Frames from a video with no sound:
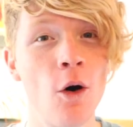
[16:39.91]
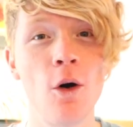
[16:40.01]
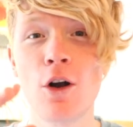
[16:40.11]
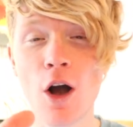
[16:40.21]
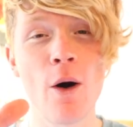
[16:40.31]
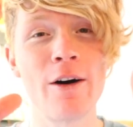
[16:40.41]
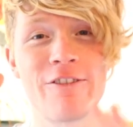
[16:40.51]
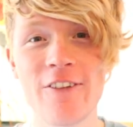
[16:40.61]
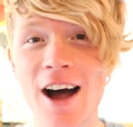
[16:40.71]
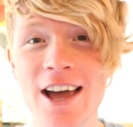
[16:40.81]
or go
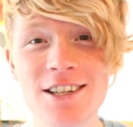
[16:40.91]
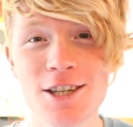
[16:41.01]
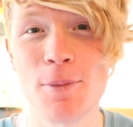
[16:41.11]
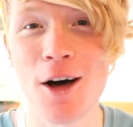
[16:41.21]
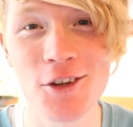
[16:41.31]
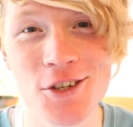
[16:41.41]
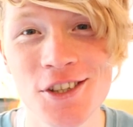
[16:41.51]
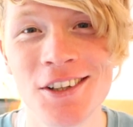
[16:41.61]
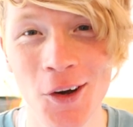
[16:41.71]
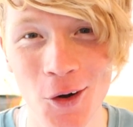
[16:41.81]
and find some
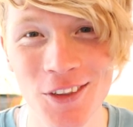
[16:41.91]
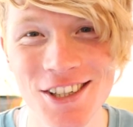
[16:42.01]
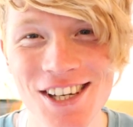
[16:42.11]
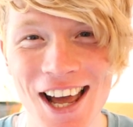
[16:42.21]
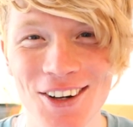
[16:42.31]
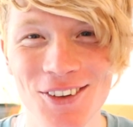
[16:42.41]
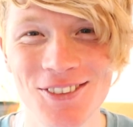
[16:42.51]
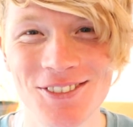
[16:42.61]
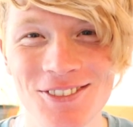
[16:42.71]
others on the channel.